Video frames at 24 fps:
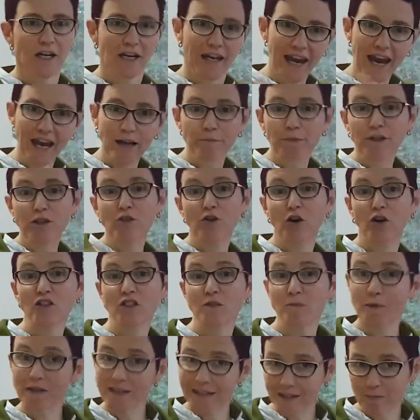can be
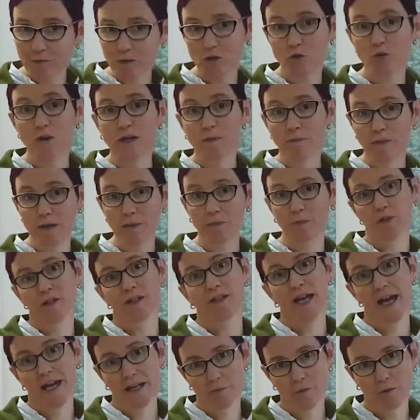transmitted between people
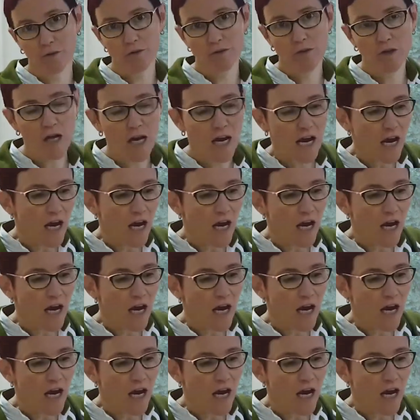and animals.